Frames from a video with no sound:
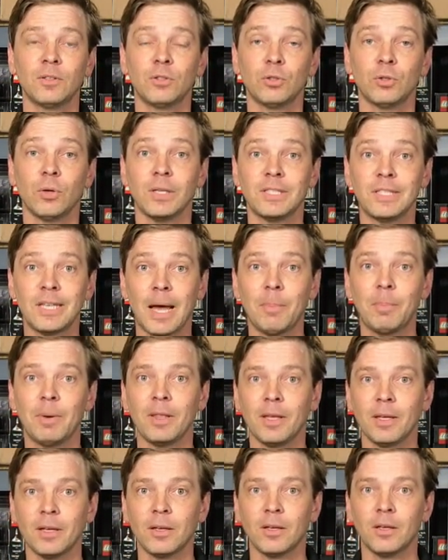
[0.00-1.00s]
So I stop and
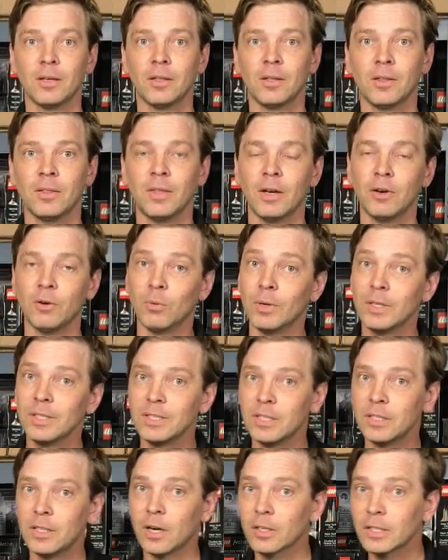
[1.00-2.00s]
I think, there it
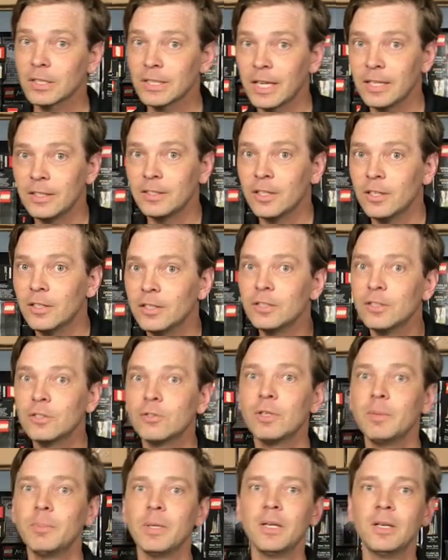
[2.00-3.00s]
was, the dark side starting to
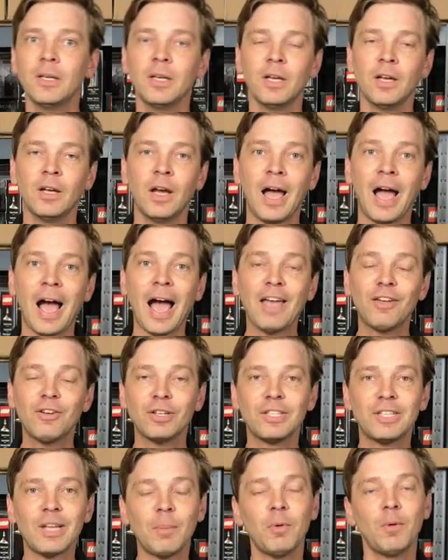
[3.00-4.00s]
creep in. I
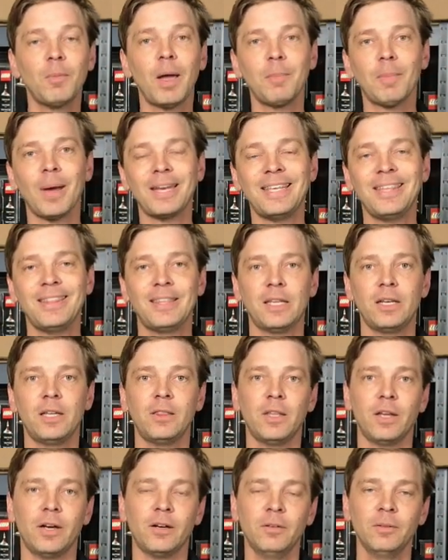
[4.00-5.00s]
could double my money then
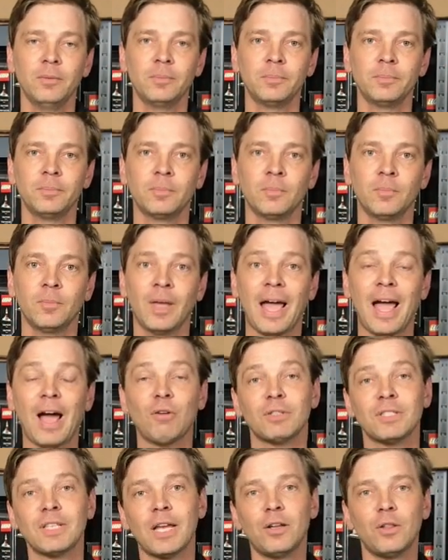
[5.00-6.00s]
and there,
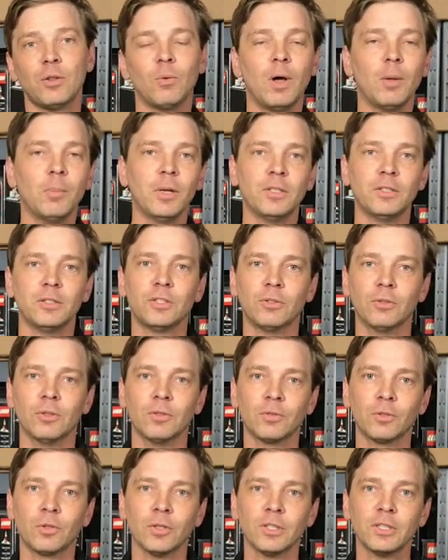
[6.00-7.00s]
outside of the Walmart
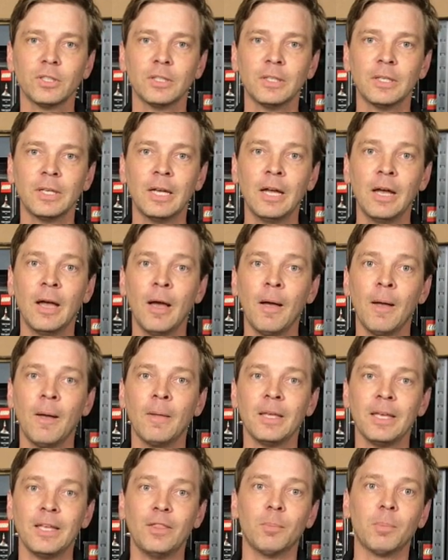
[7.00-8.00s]
store, of course,
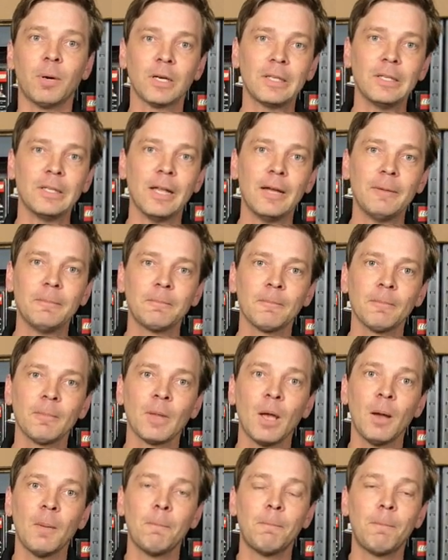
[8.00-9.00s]
in the parking lot,
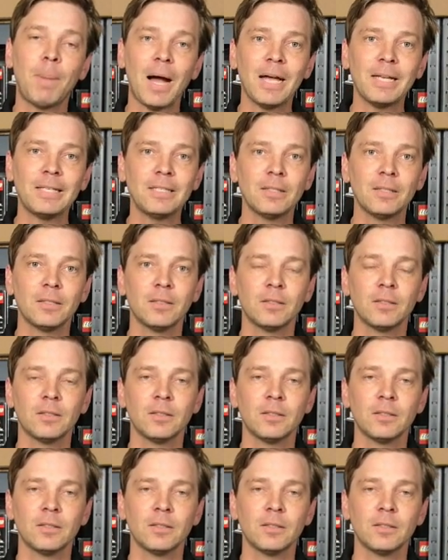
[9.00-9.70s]
but